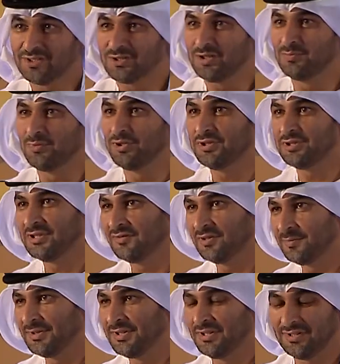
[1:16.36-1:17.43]
Good morning to
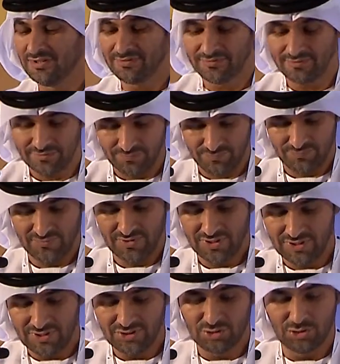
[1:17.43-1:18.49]
everybody.
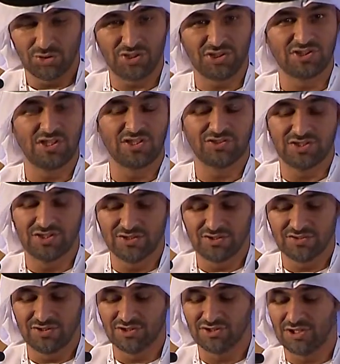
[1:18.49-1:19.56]
Your Excellencies,
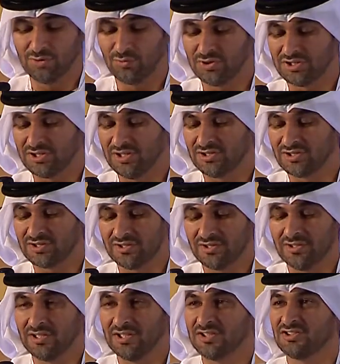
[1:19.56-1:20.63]
distinguished guests,
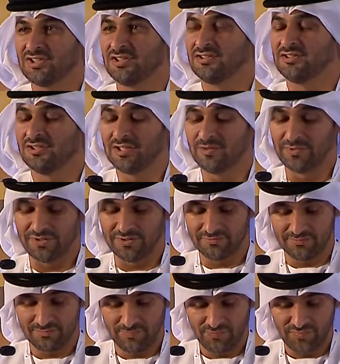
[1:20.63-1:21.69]
ladies and gentlemen.
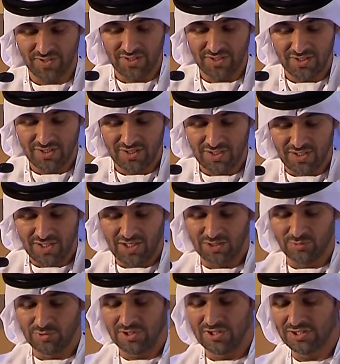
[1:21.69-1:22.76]

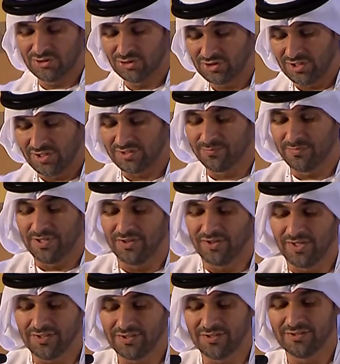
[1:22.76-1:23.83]
I would like to start by
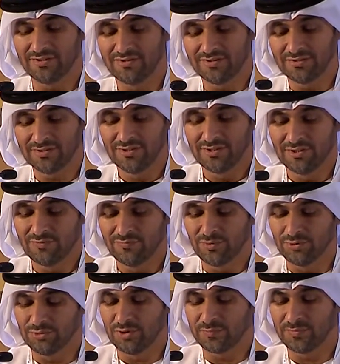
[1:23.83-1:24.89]
thanking
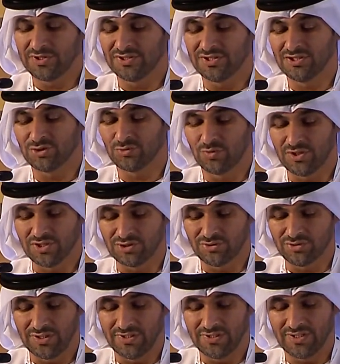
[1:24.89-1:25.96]
for your presence with us
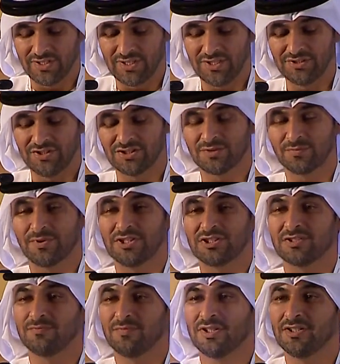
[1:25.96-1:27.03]
today and
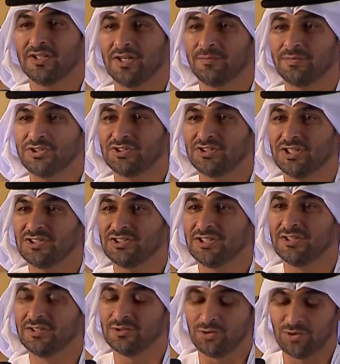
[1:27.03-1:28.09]
express my
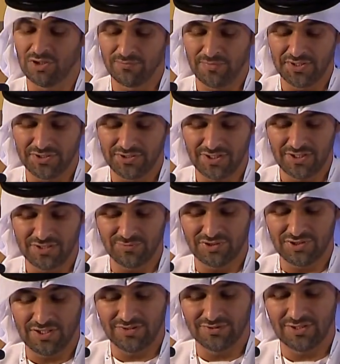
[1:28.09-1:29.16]
appreciation to the Maritime
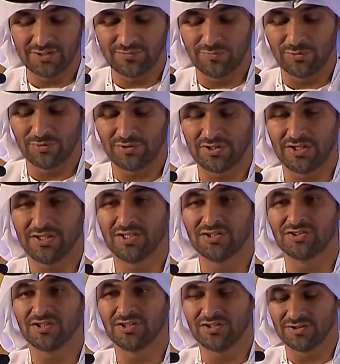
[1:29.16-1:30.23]
Standard for
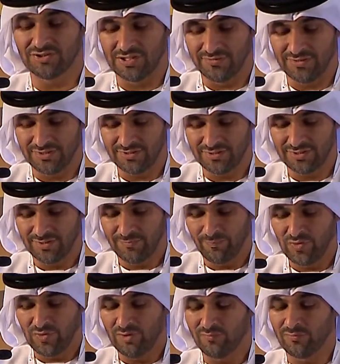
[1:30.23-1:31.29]
organizing this event
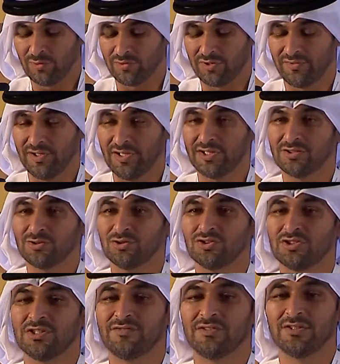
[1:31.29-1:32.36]
for the third
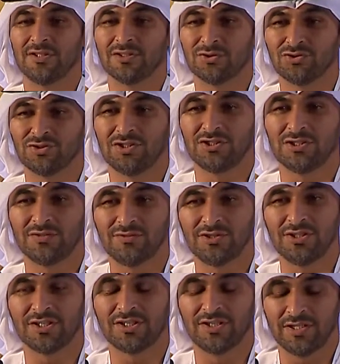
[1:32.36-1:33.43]
consecutive
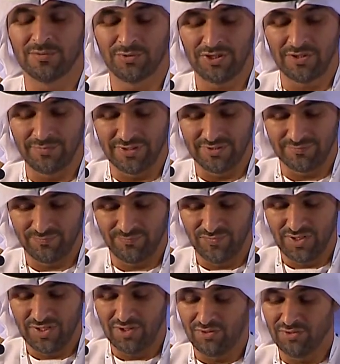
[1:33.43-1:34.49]
year in Abu Dhabi,
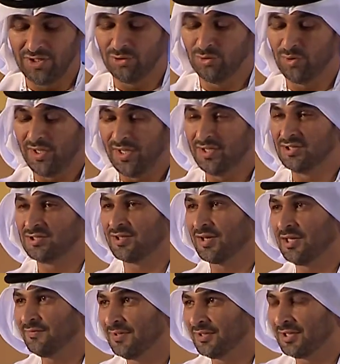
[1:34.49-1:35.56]
the UAE's
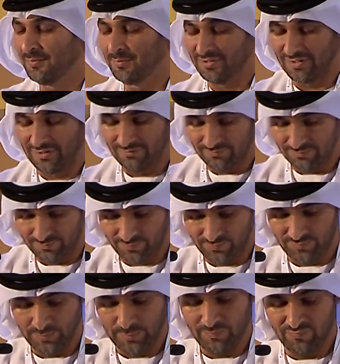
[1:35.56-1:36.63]
thriving capital.
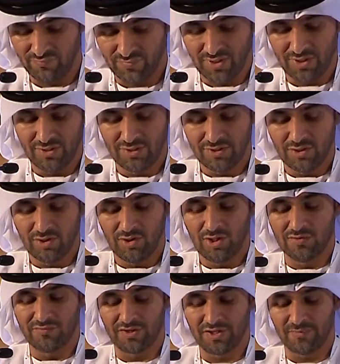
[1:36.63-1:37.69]

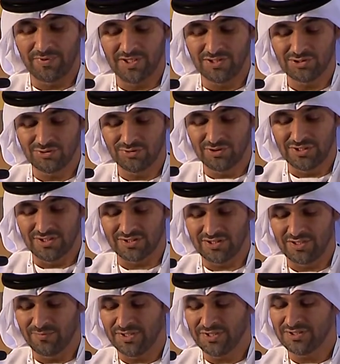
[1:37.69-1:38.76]
Over the past 2 years,
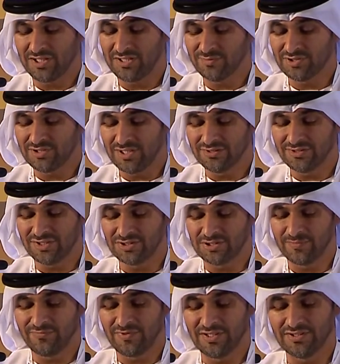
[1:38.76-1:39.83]
the Maritime Standard
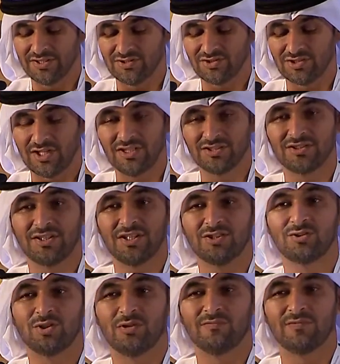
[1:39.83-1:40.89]
Ship Finance and
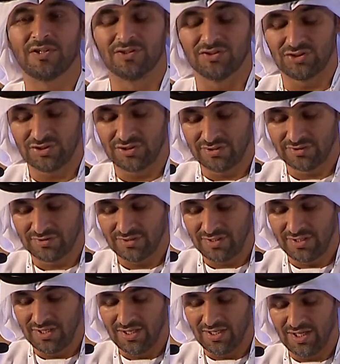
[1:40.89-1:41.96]
Trade Conference
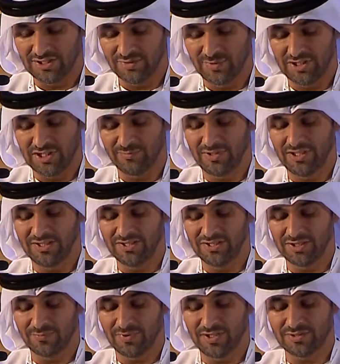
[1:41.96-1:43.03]
has become a
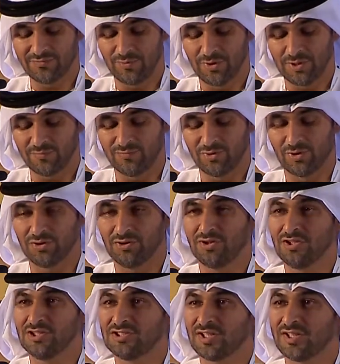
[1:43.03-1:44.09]
leading platform for
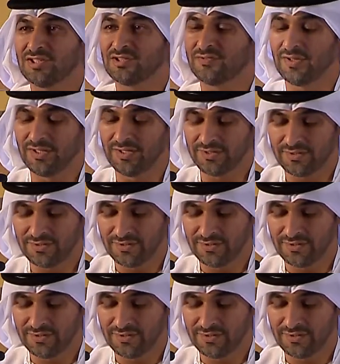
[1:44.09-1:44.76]
knowledge transfer,